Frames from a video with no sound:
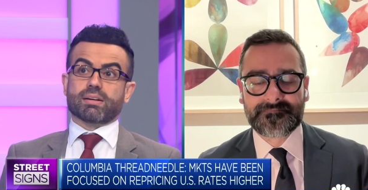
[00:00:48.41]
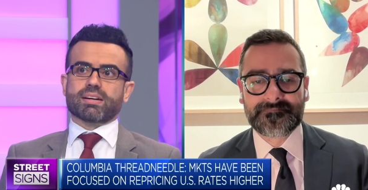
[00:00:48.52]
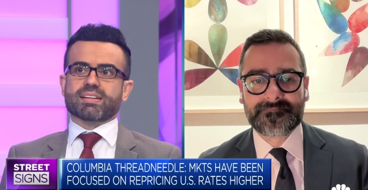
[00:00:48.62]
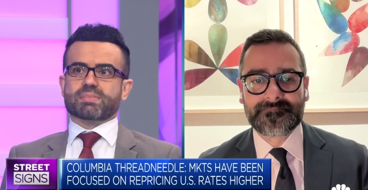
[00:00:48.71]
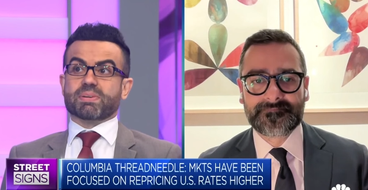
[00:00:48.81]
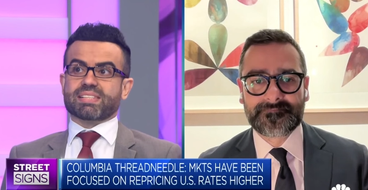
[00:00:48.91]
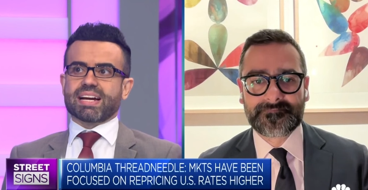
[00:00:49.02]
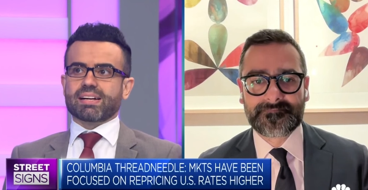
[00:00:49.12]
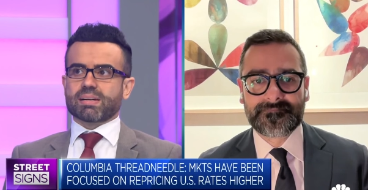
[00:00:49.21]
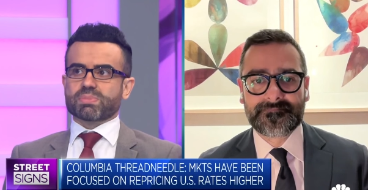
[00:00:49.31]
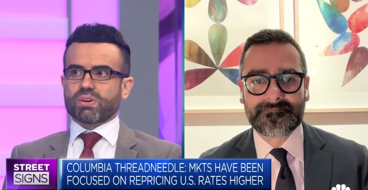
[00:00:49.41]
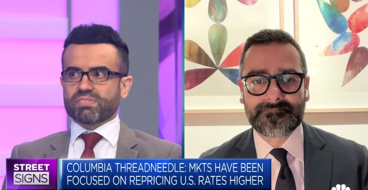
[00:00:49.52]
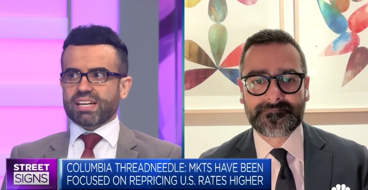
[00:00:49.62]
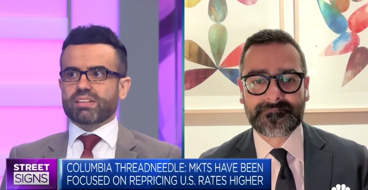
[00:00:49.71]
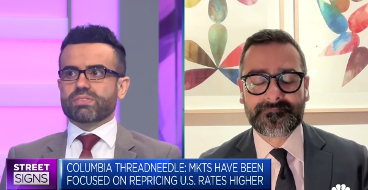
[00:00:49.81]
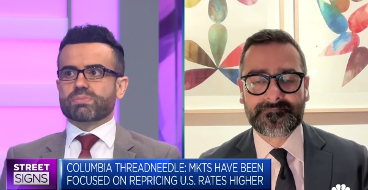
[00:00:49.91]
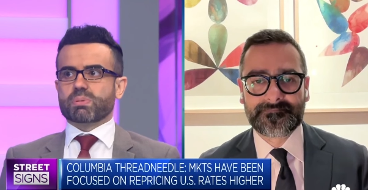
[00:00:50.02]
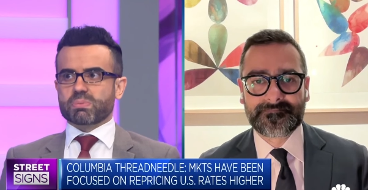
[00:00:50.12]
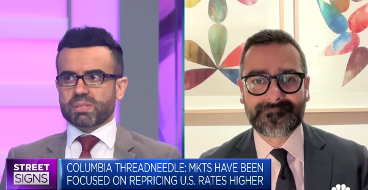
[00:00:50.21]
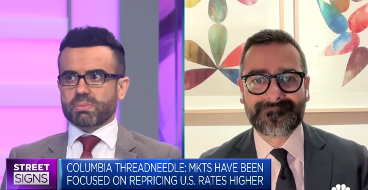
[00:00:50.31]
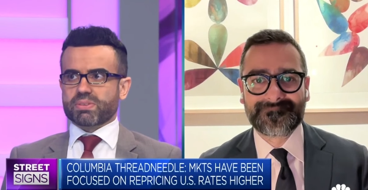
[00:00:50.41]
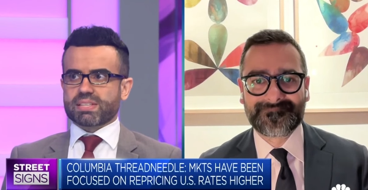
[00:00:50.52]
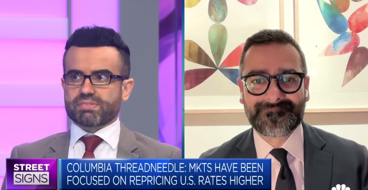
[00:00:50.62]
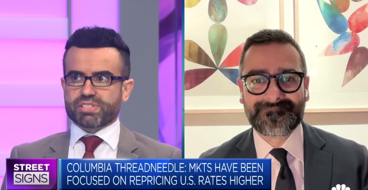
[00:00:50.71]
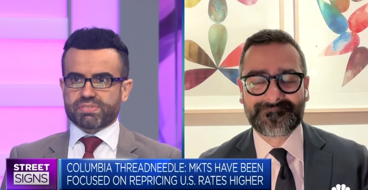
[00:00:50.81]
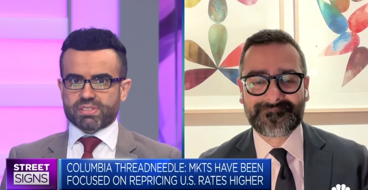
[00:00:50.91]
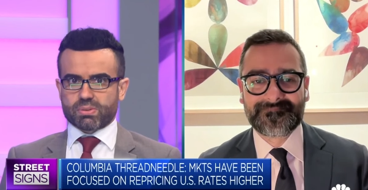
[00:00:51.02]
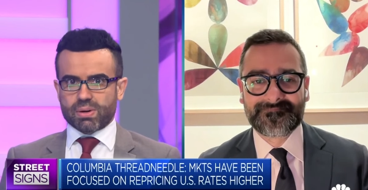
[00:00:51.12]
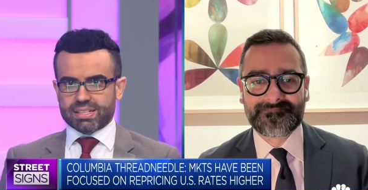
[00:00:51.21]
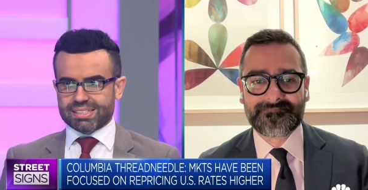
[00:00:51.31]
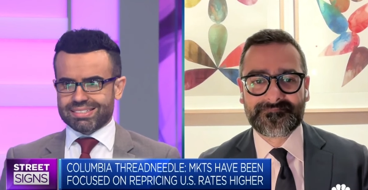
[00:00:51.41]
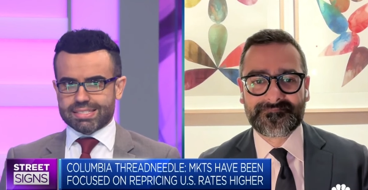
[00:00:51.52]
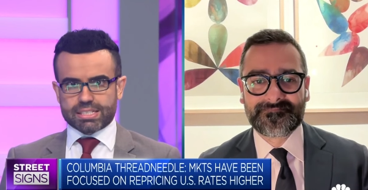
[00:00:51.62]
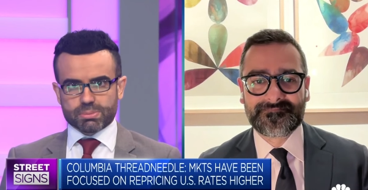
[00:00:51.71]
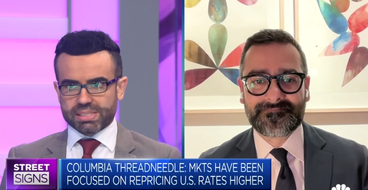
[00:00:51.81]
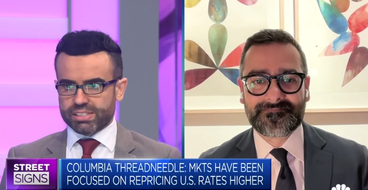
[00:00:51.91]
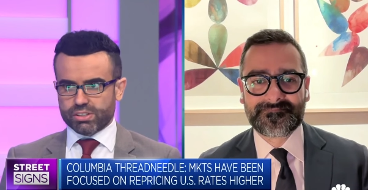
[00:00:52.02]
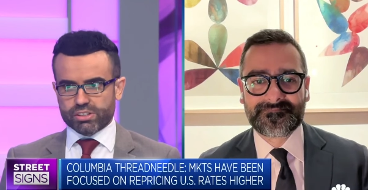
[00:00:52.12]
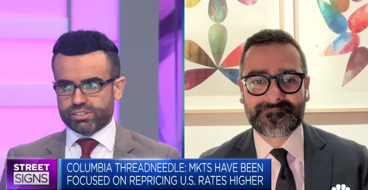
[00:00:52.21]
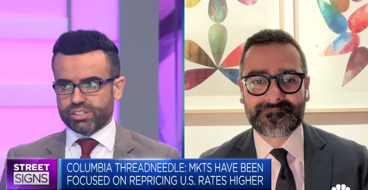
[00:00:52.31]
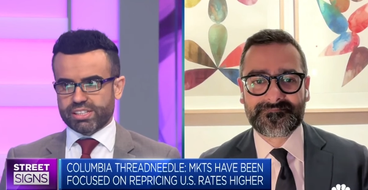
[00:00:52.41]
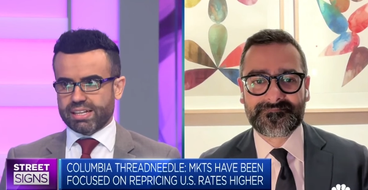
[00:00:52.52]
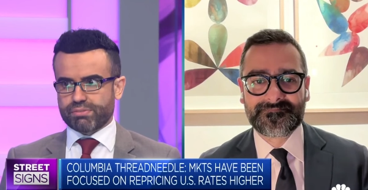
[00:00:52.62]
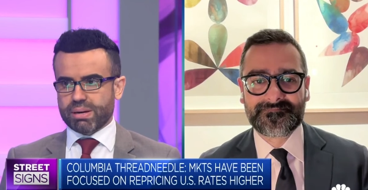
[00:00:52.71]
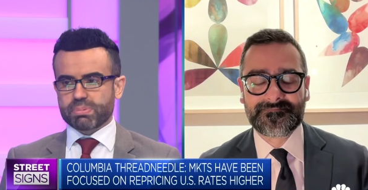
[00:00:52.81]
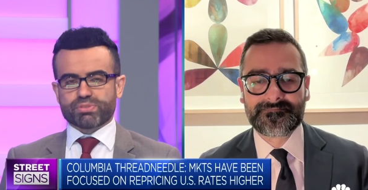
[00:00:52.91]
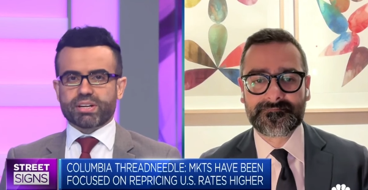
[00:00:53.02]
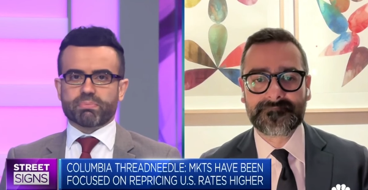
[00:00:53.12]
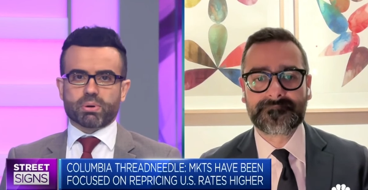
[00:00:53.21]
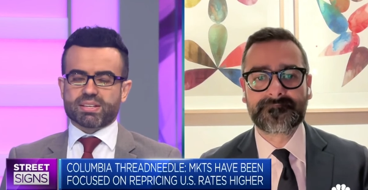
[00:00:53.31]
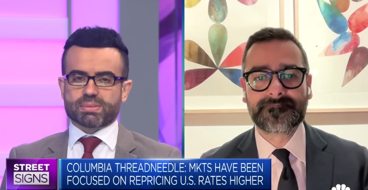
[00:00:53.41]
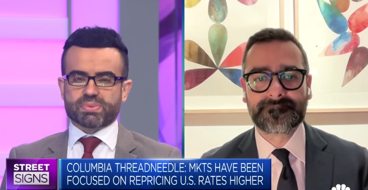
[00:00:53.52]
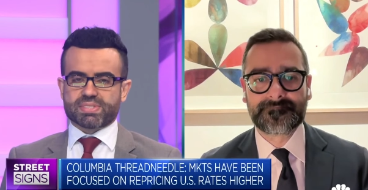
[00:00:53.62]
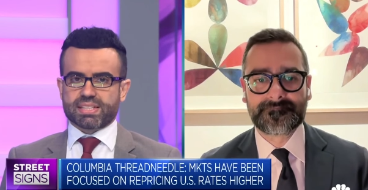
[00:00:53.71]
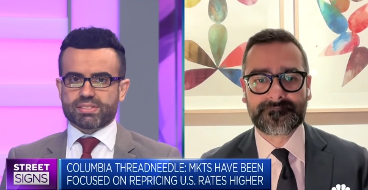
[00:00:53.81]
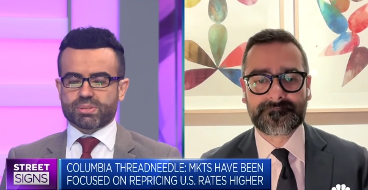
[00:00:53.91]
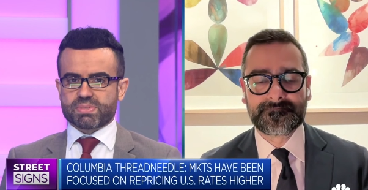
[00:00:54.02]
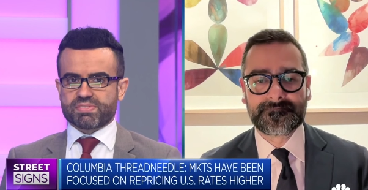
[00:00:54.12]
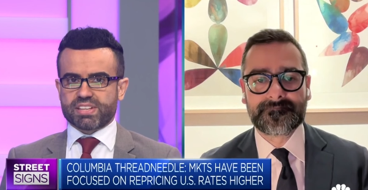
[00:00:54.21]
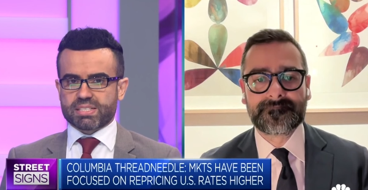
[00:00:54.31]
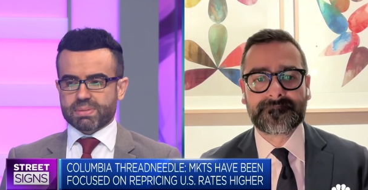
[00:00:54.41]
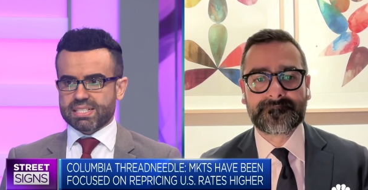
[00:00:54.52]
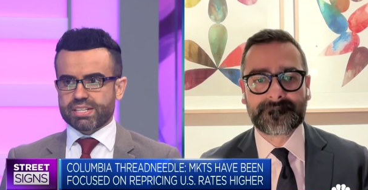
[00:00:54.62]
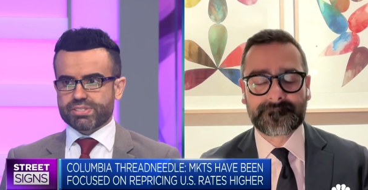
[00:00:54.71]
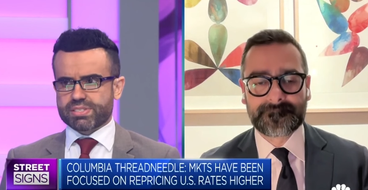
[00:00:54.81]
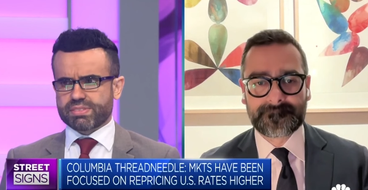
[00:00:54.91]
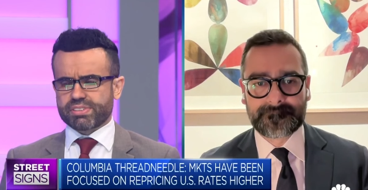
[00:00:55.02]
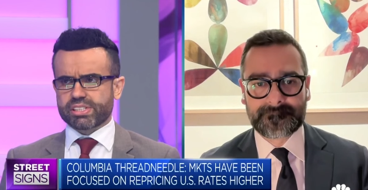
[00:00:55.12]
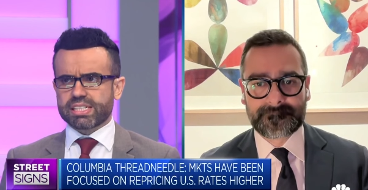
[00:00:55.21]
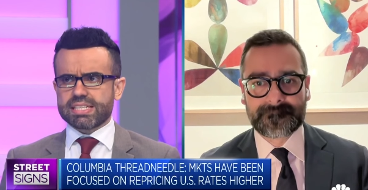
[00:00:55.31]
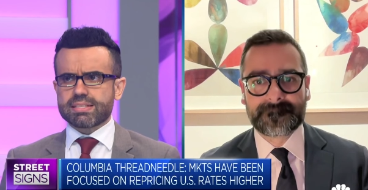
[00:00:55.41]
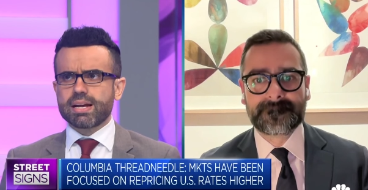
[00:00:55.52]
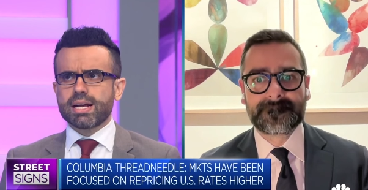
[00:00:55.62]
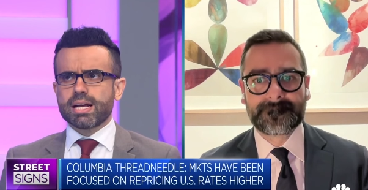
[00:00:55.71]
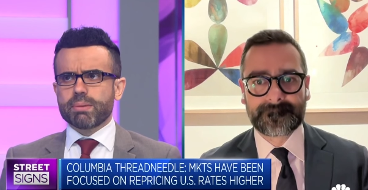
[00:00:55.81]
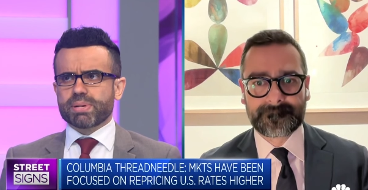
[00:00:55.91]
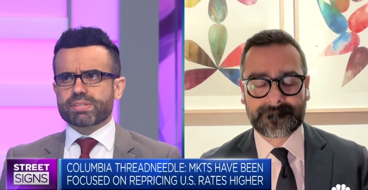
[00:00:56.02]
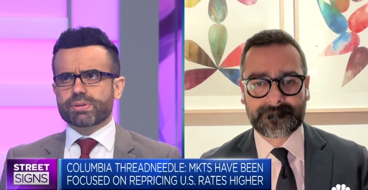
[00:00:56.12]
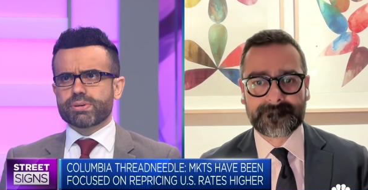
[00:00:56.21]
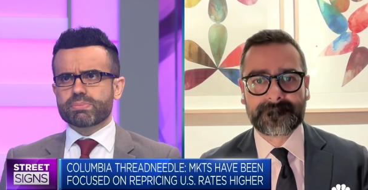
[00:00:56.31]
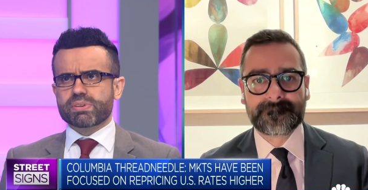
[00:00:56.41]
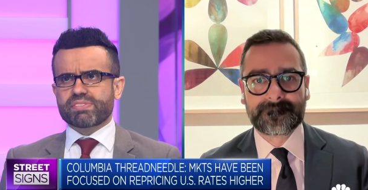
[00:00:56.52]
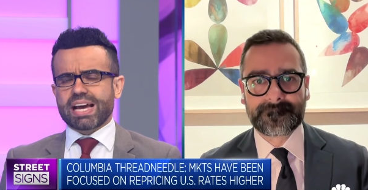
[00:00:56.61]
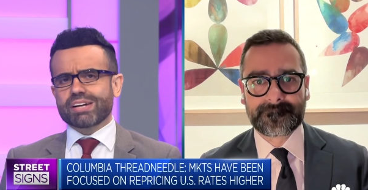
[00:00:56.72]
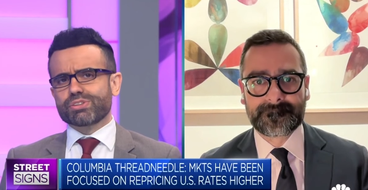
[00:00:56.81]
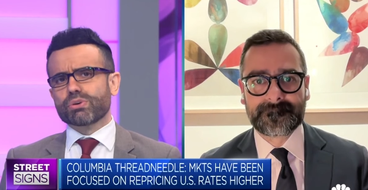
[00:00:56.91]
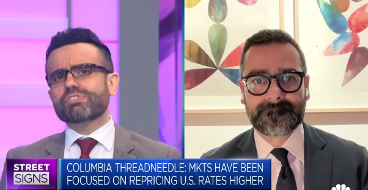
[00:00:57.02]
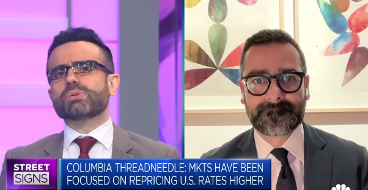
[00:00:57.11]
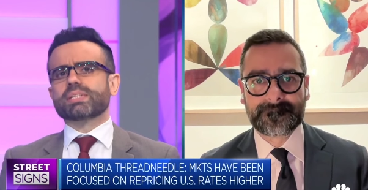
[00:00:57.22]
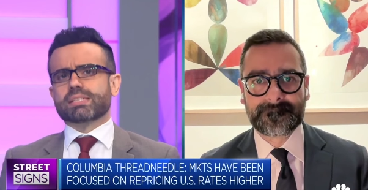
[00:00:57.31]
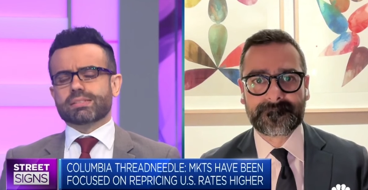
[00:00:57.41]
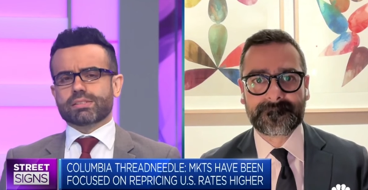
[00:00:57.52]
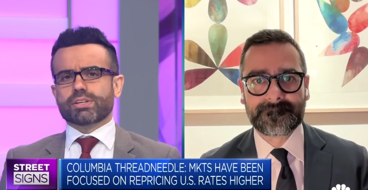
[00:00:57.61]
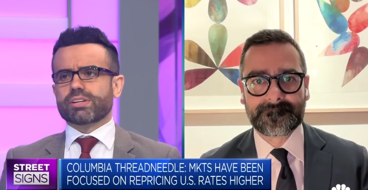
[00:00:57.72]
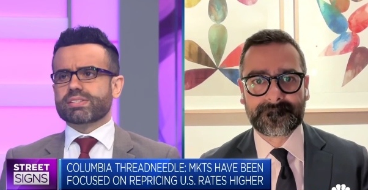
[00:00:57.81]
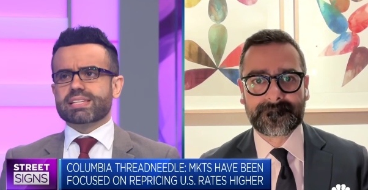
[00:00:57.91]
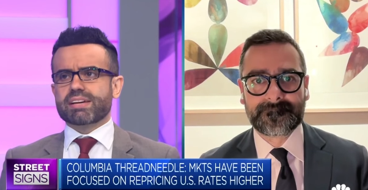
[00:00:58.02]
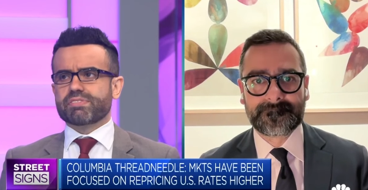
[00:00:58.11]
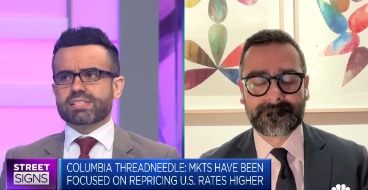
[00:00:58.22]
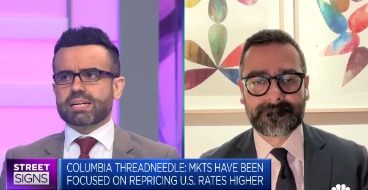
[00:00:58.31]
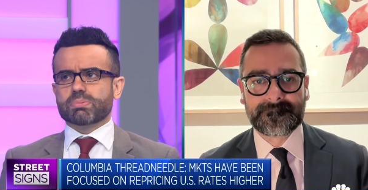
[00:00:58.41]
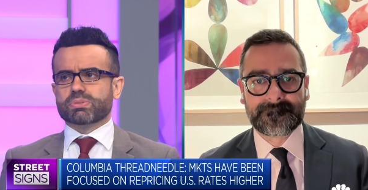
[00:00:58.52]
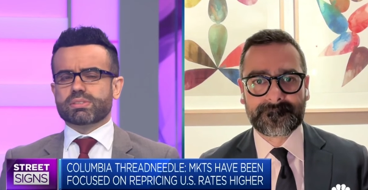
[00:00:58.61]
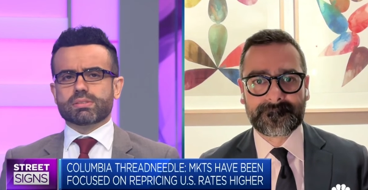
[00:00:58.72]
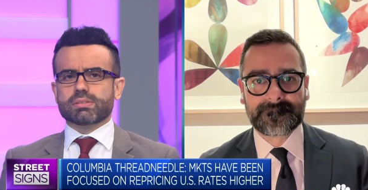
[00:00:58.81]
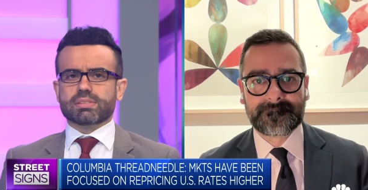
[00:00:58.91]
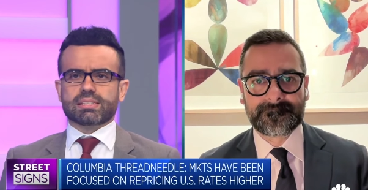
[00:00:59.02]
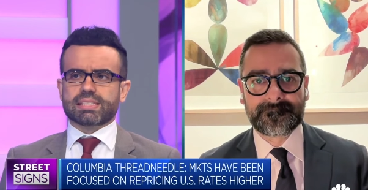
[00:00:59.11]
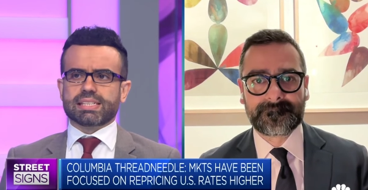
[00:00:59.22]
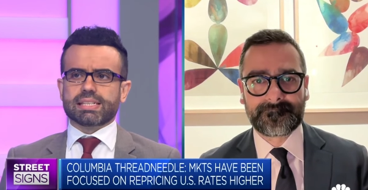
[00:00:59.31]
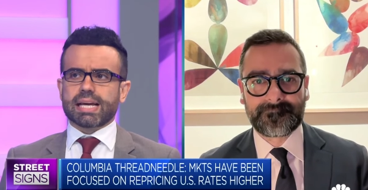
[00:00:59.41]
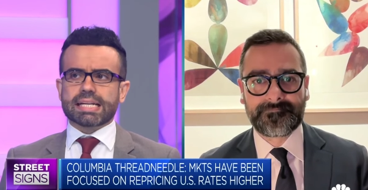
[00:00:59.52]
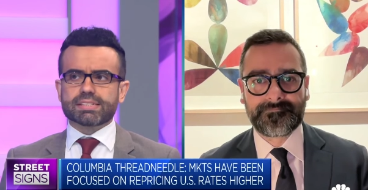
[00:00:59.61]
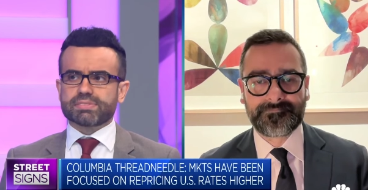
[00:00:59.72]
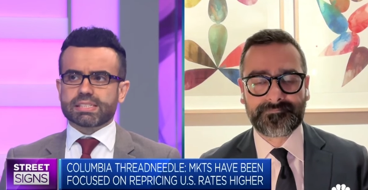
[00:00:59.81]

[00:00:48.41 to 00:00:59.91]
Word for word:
Speaker 1: I suppose the outcomes of those probability models have shifted quite considerably. You've got you know that rapid repricing we've seen in terms of Fed expectations at the very least, but in terms of how you're viewing, you know, say for example to the end of the